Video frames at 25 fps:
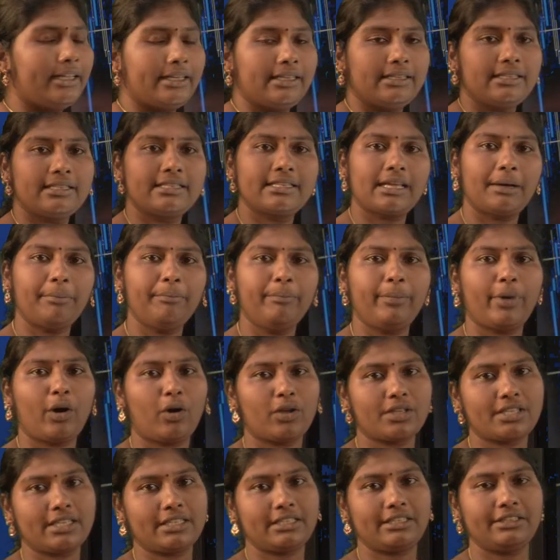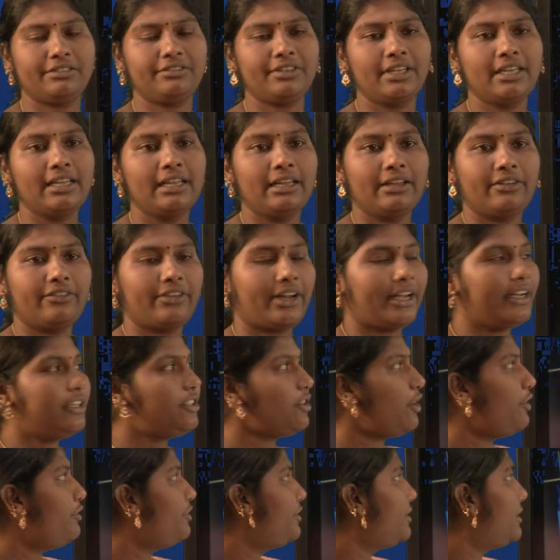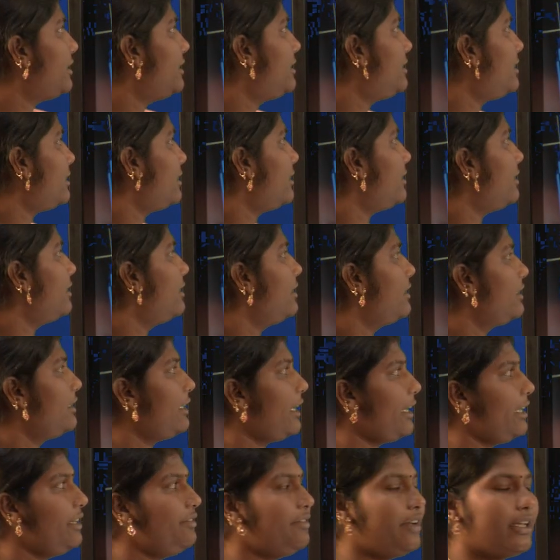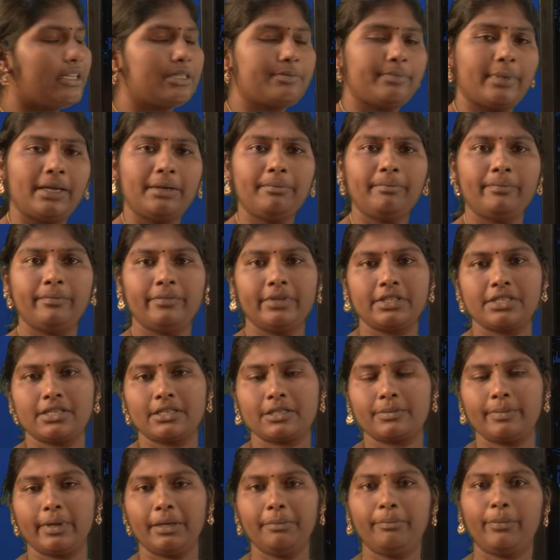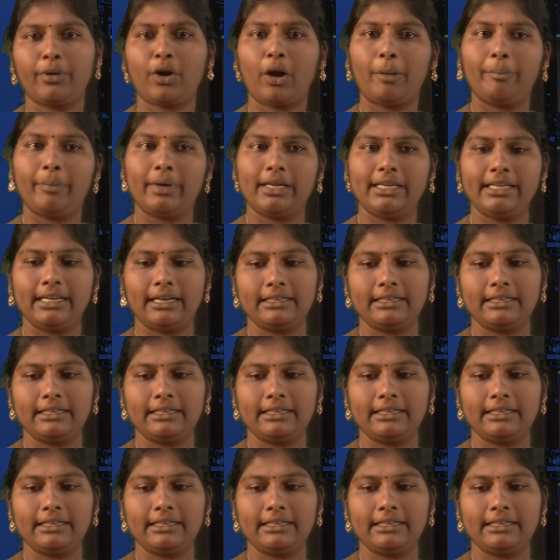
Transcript: in some positive rate of return, the investment which has been properly